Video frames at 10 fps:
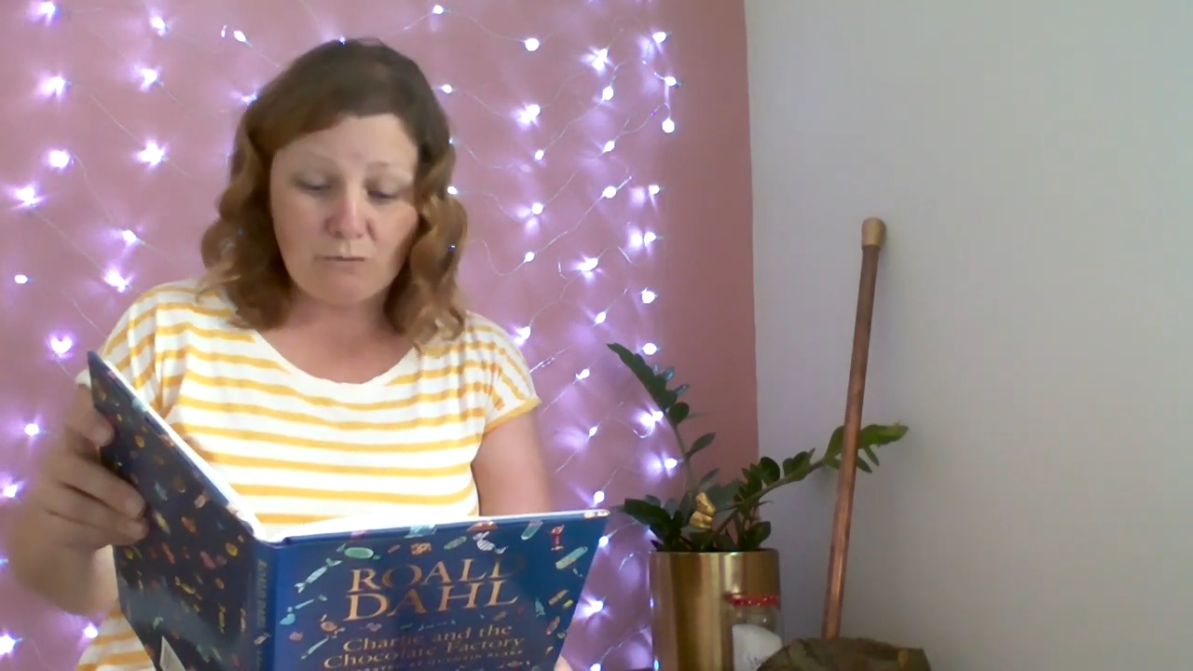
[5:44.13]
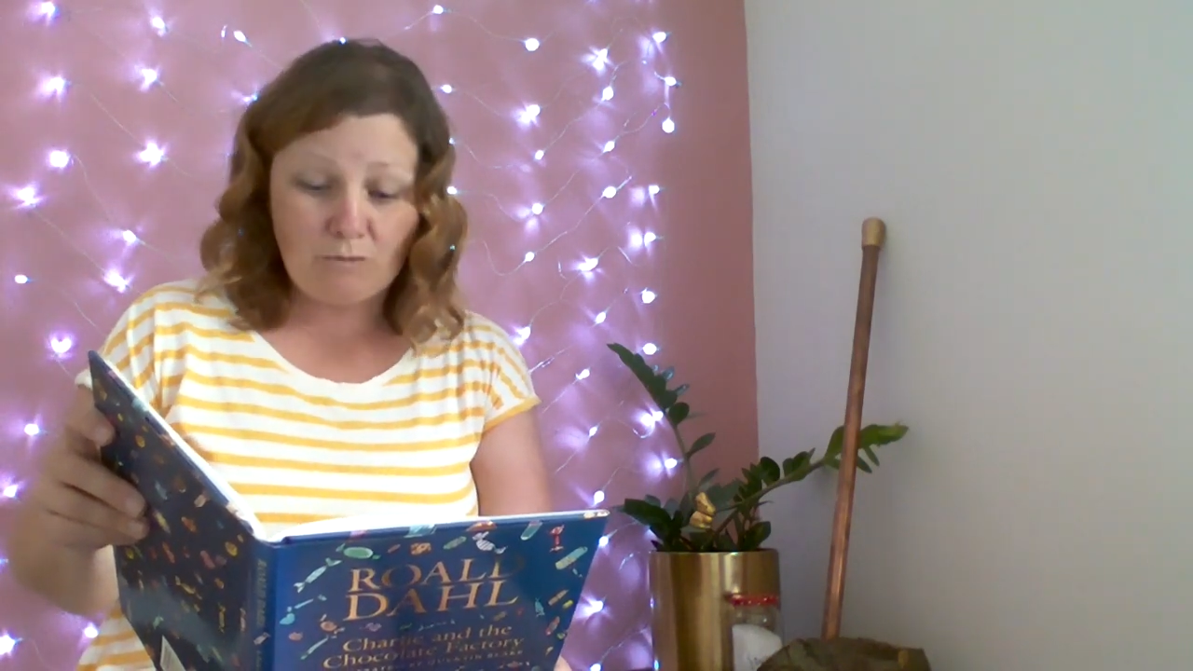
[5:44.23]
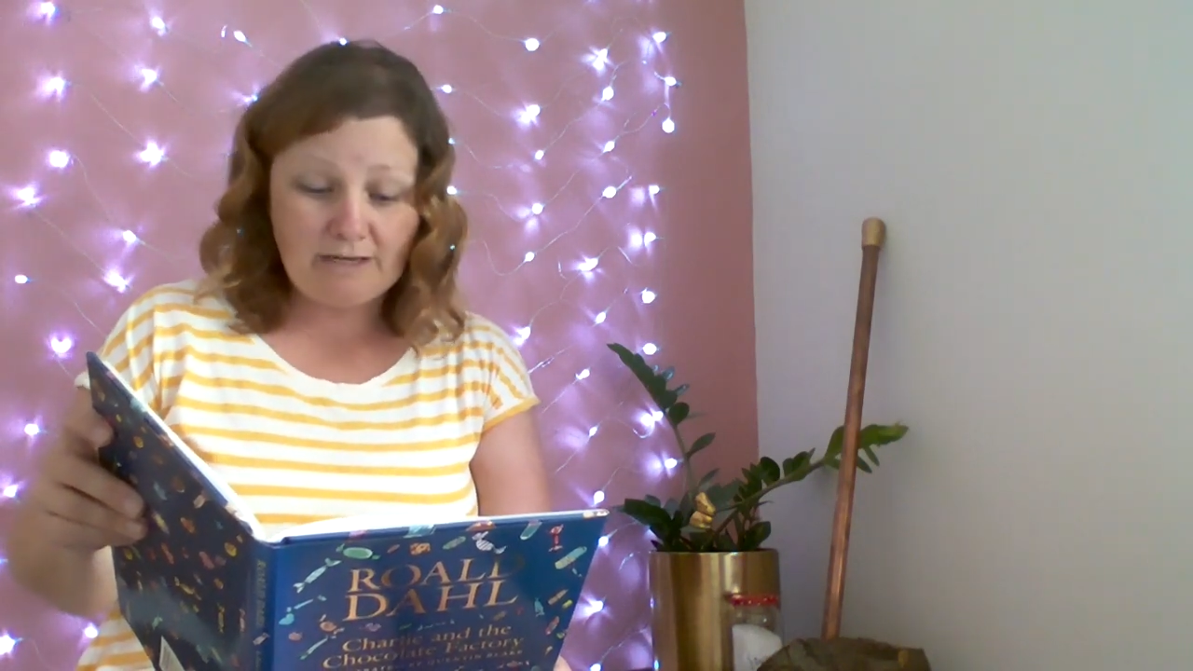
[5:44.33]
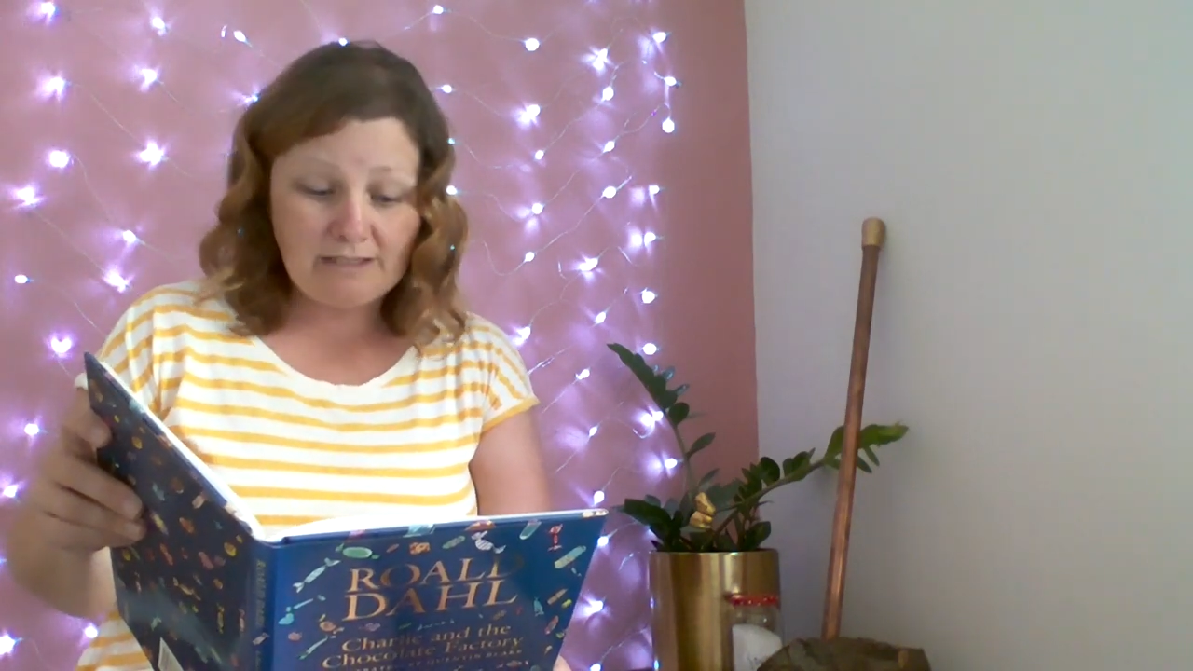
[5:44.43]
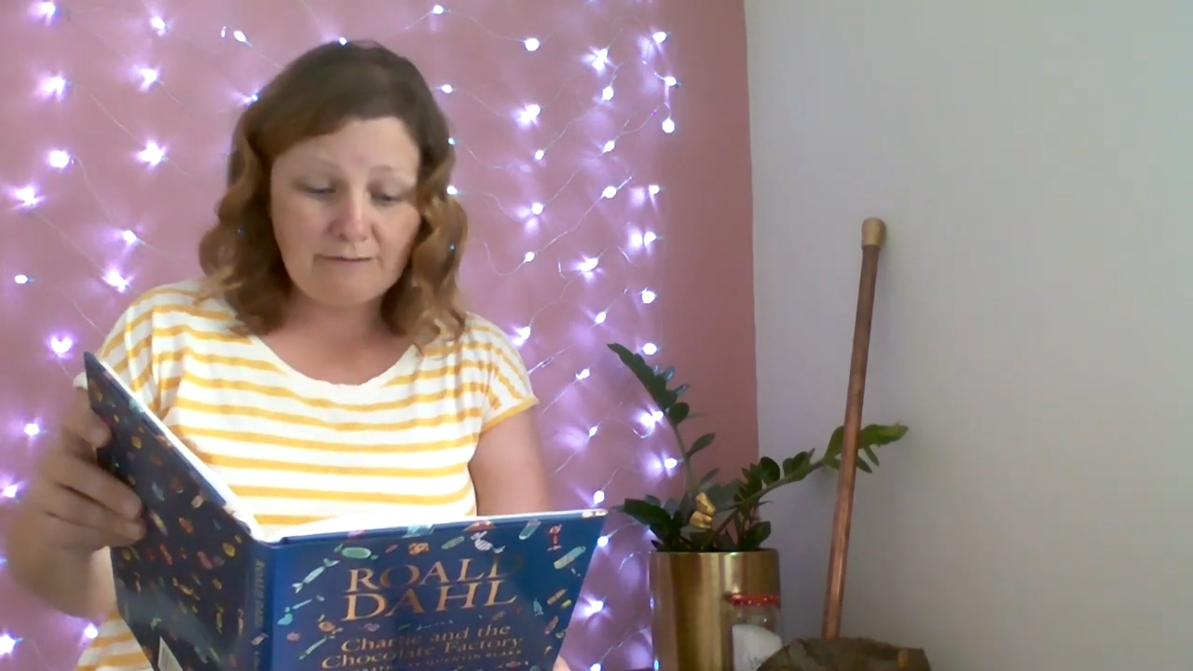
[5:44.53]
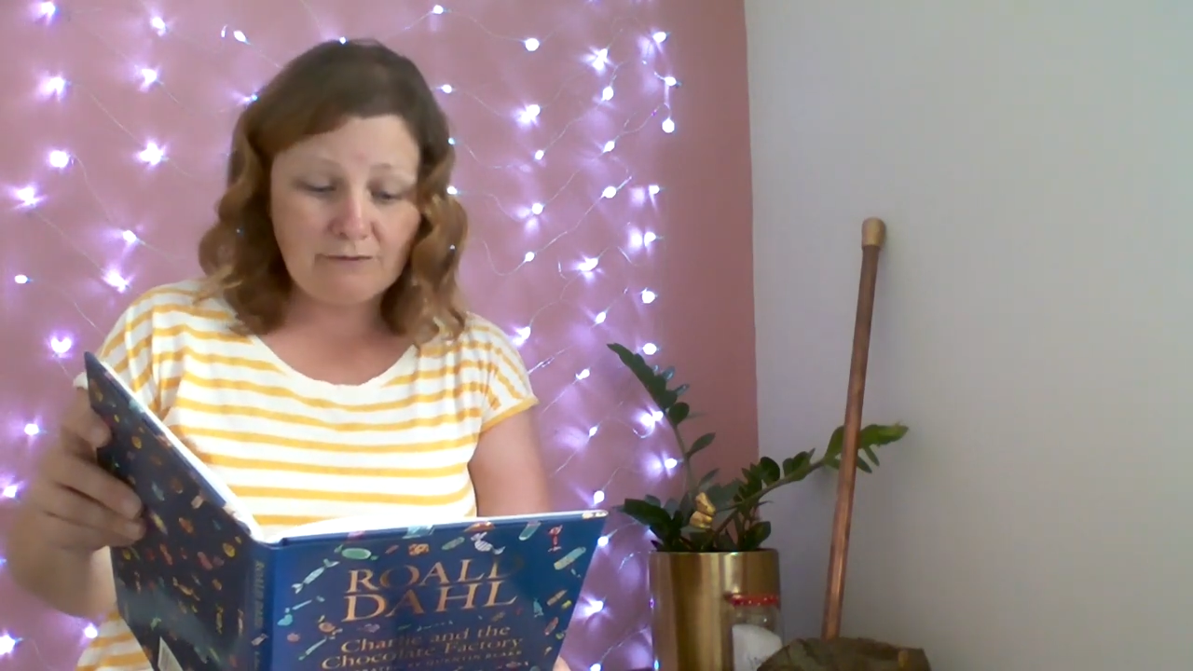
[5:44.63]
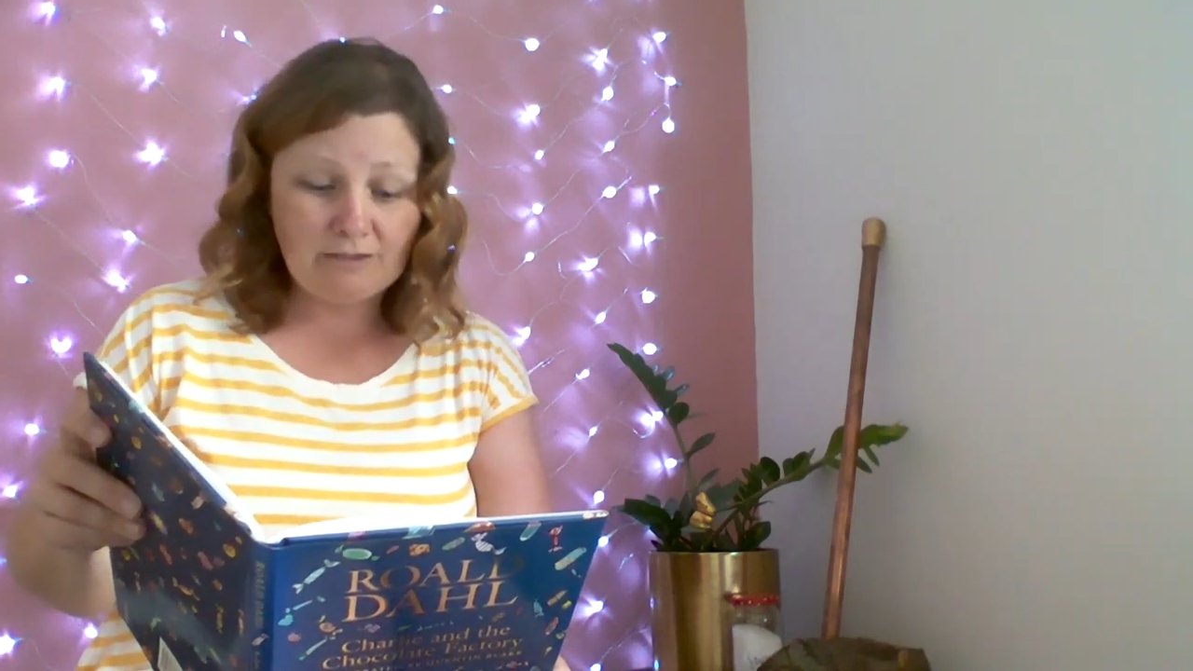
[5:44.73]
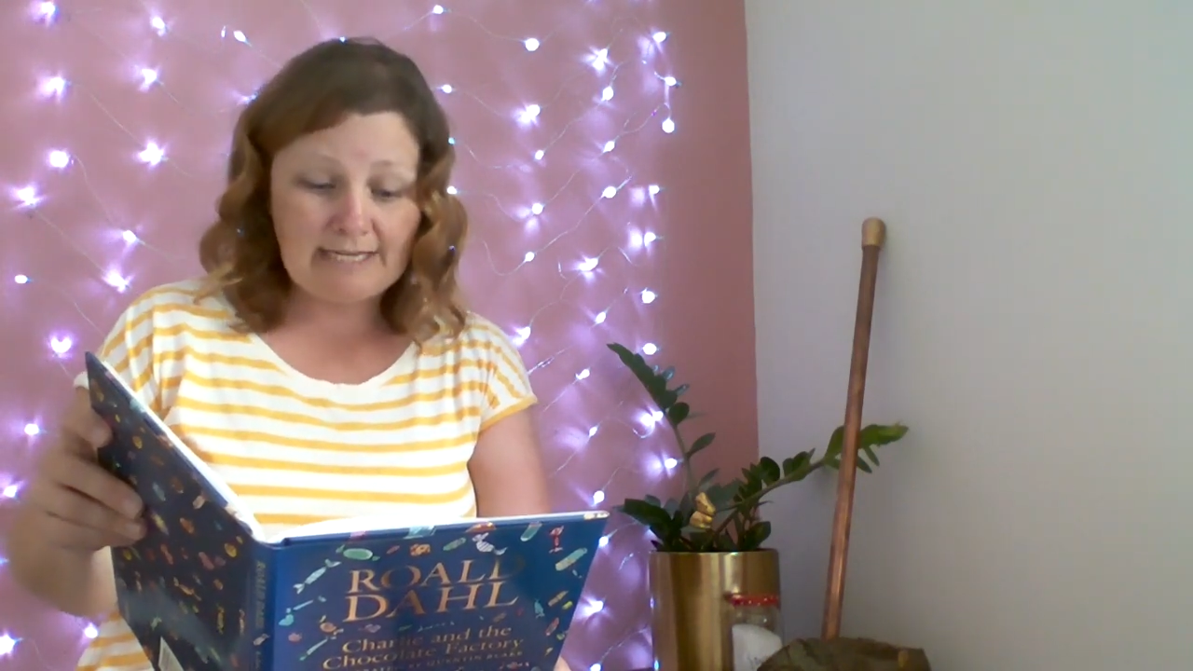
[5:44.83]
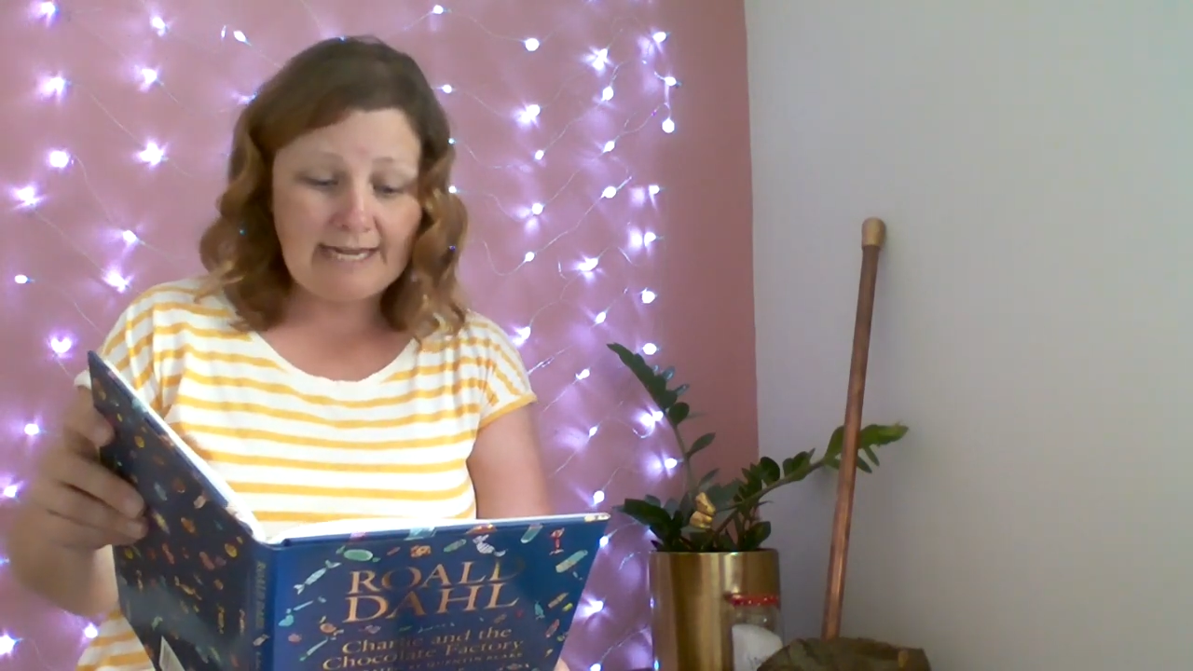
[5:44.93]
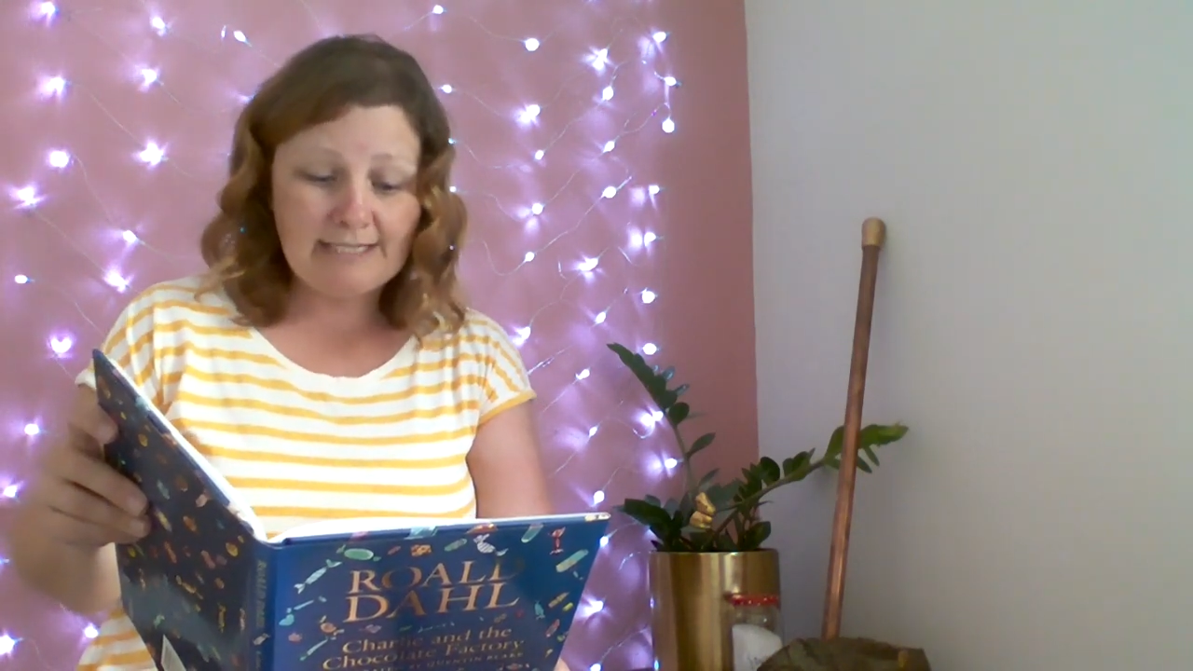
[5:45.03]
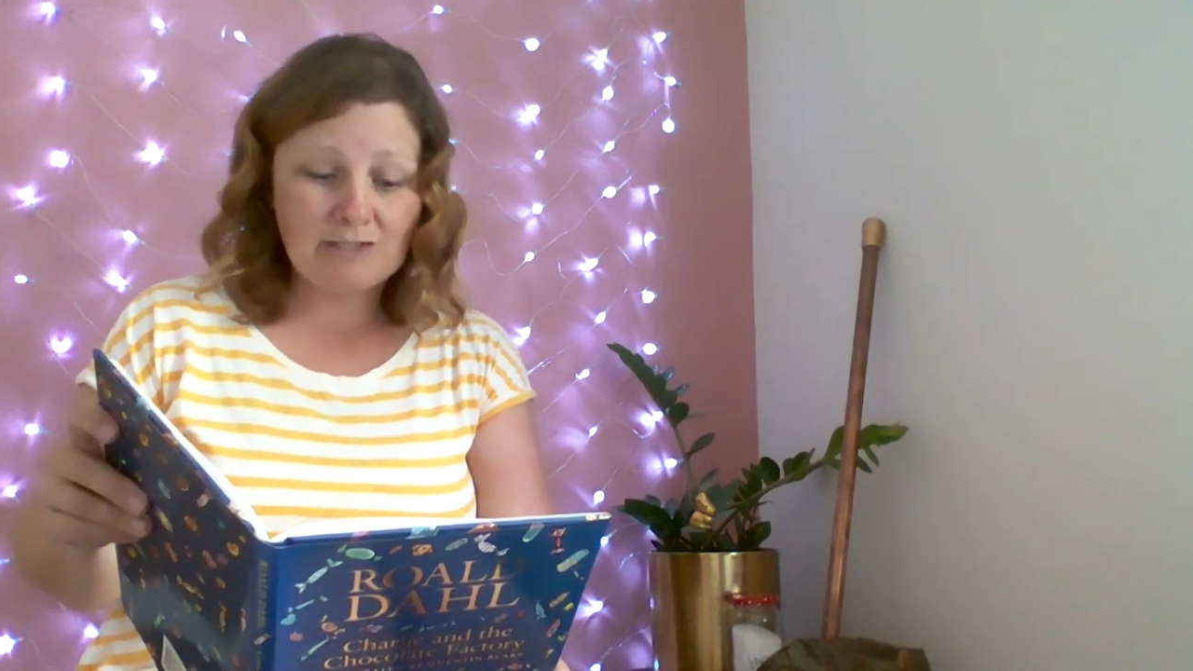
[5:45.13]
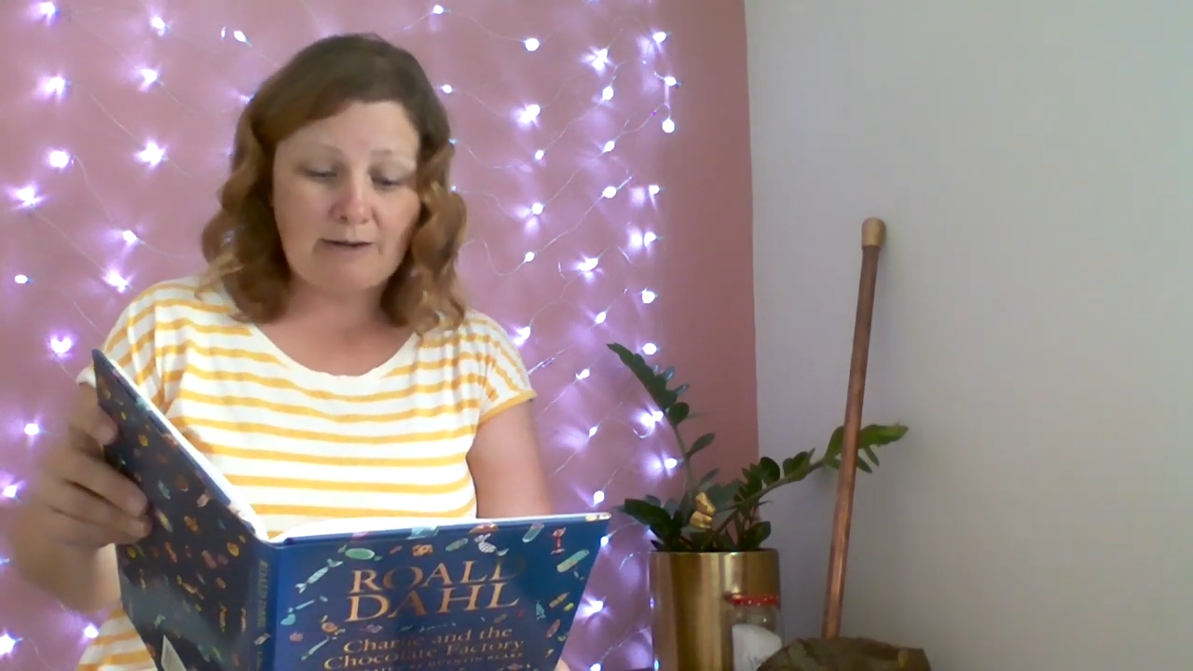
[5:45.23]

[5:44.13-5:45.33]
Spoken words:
wonderful taste,